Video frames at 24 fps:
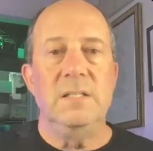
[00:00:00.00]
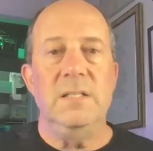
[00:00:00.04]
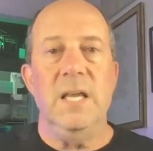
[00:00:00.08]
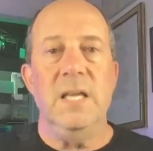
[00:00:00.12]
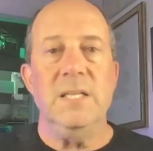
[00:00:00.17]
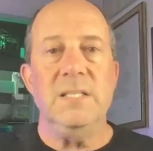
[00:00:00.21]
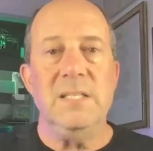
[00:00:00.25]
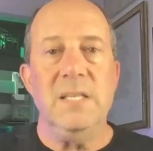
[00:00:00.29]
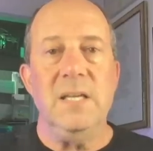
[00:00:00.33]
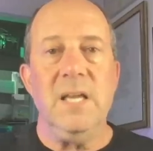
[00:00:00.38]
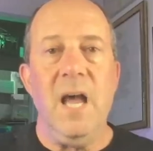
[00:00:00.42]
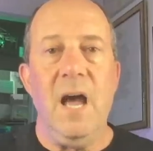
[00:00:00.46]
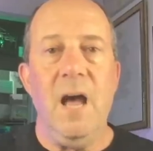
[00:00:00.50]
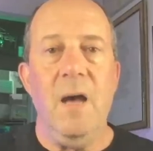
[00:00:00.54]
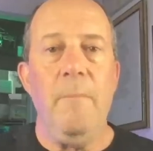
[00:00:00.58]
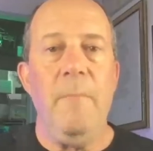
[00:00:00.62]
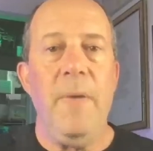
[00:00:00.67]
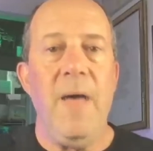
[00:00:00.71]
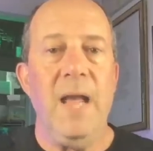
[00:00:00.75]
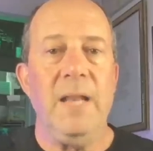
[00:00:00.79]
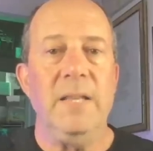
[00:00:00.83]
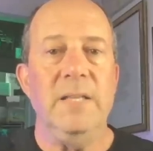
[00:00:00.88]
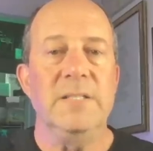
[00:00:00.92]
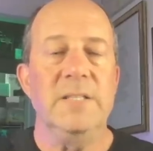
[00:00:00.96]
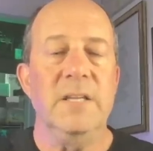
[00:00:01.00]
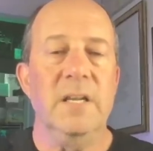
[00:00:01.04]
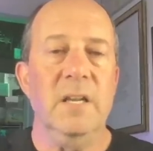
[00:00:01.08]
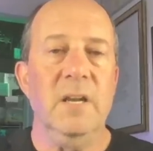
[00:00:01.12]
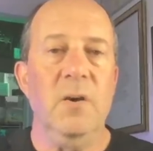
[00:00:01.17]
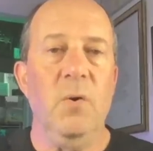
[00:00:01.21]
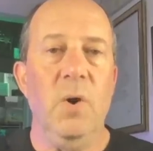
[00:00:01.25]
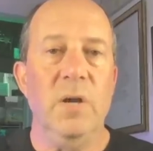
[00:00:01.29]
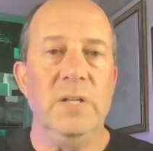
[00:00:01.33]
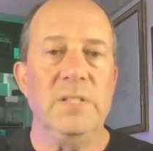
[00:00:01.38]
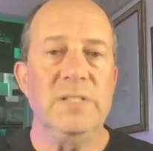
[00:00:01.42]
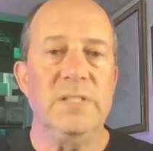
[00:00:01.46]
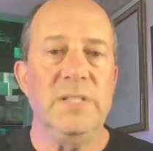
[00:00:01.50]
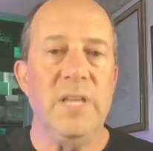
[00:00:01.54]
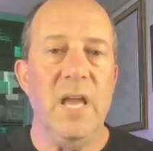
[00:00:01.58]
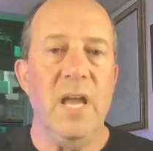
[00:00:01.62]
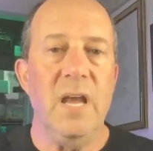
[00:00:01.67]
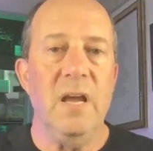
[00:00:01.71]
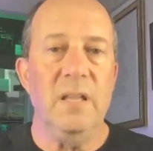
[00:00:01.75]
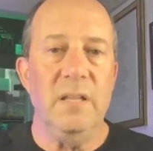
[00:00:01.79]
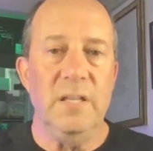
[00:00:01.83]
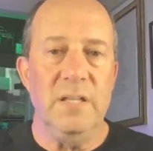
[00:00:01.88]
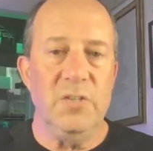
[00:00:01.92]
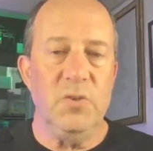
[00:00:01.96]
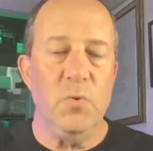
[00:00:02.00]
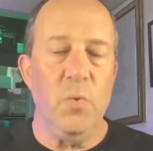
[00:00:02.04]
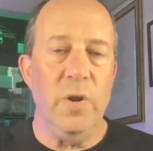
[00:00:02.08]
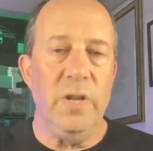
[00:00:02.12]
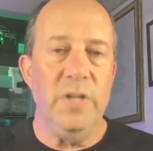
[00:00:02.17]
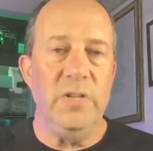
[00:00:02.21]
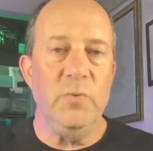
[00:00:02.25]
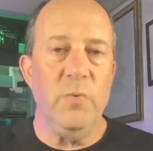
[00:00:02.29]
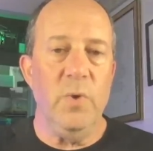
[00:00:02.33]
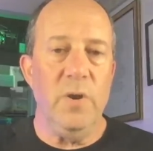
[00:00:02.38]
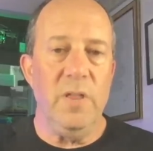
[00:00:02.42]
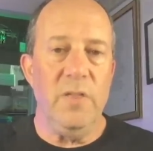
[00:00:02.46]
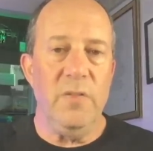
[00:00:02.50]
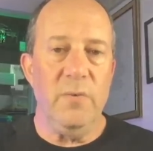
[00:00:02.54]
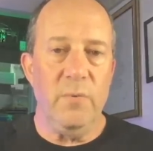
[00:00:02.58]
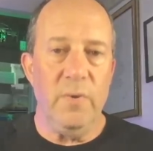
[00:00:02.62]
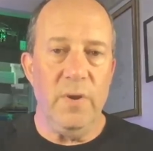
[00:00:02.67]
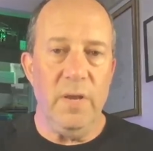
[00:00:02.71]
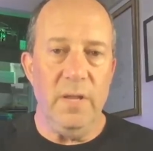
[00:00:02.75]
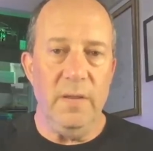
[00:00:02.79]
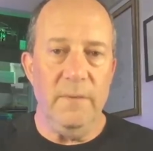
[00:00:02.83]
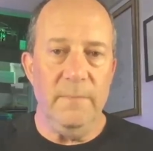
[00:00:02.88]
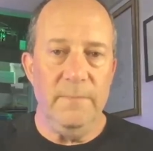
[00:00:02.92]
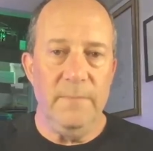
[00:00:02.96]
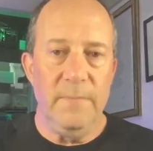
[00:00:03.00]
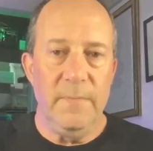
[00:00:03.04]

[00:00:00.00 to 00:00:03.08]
Tesla Compact is going to go on sale in 2023.